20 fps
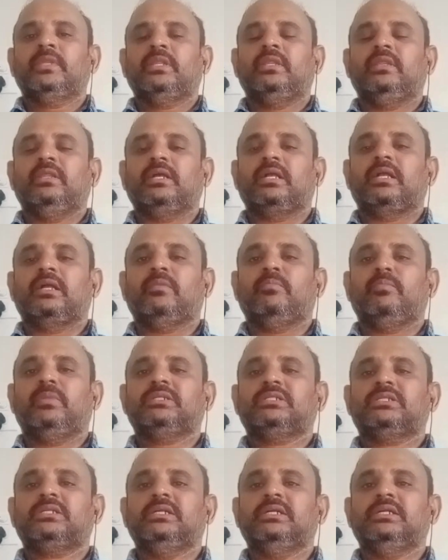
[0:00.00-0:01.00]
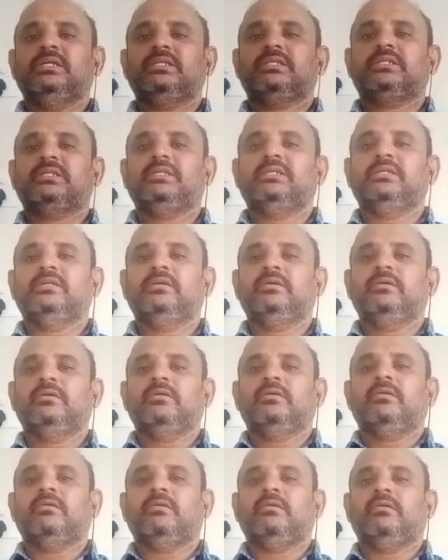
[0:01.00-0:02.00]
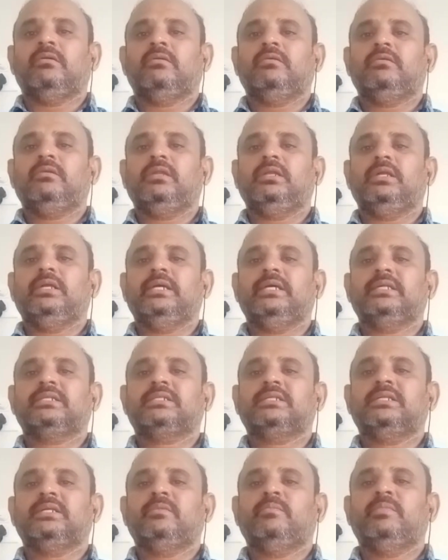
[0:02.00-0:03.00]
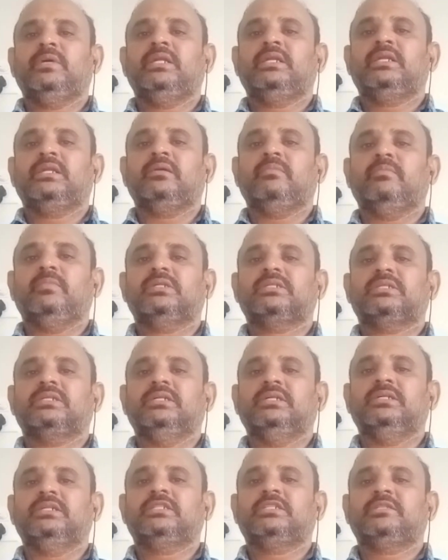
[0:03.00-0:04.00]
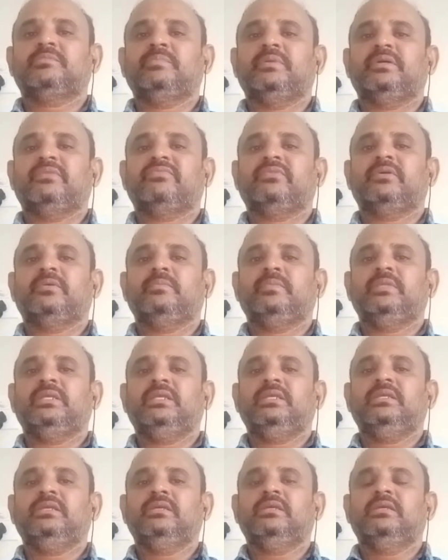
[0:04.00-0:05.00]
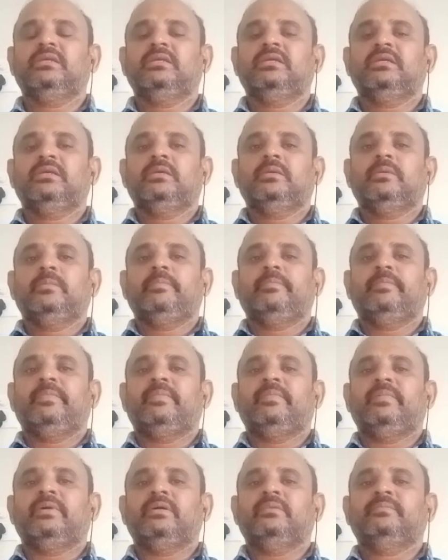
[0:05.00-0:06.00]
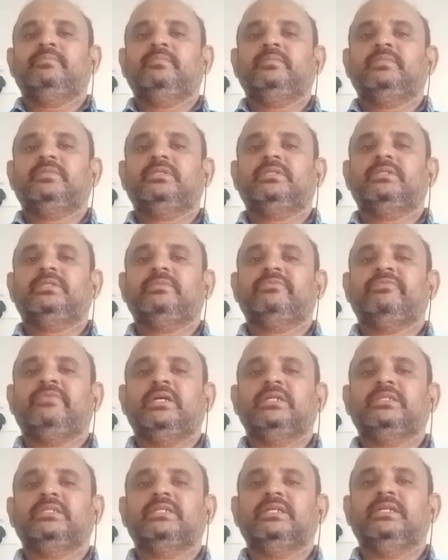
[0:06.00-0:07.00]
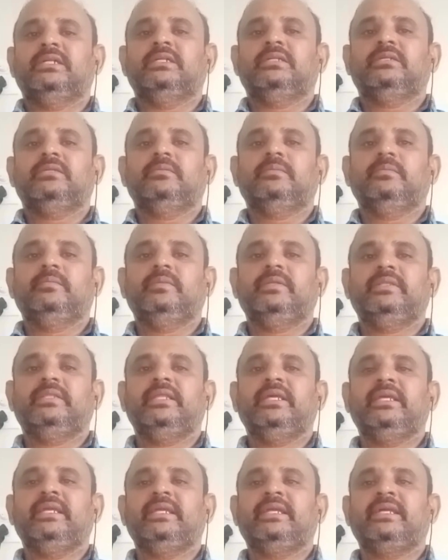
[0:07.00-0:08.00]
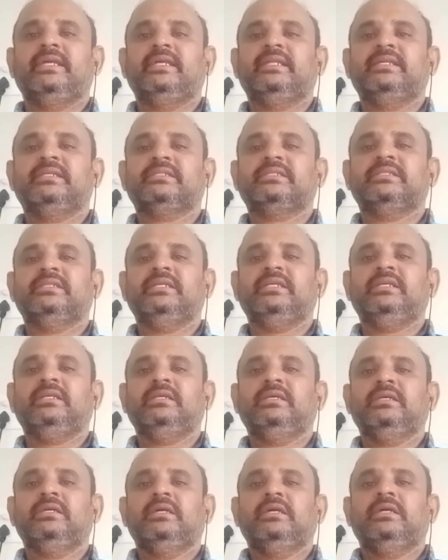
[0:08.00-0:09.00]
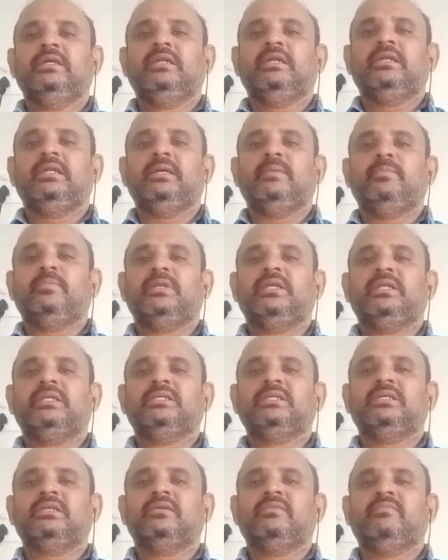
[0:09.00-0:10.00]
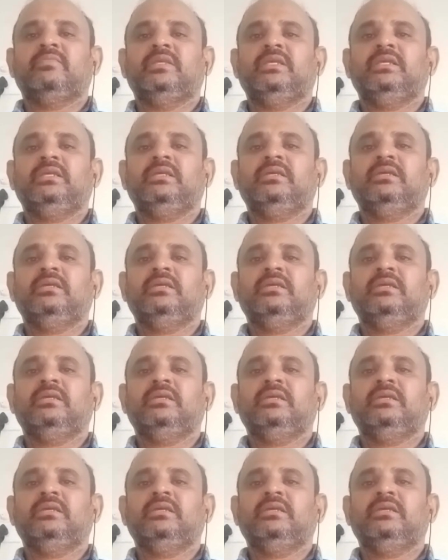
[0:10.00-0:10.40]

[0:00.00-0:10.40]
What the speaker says: The combustors, all gas turbine combustors, perform the PEMS function. They increase the temperature of the